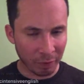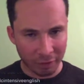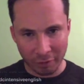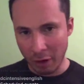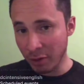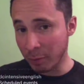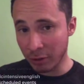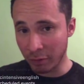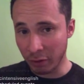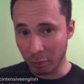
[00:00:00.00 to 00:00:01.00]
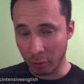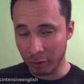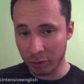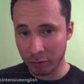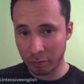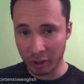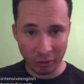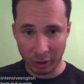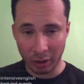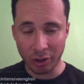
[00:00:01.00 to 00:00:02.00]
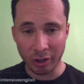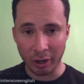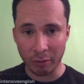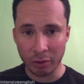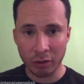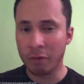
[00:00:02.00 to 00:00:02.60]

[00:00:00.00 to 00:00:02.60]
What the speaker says: But for very specific moments in the English language.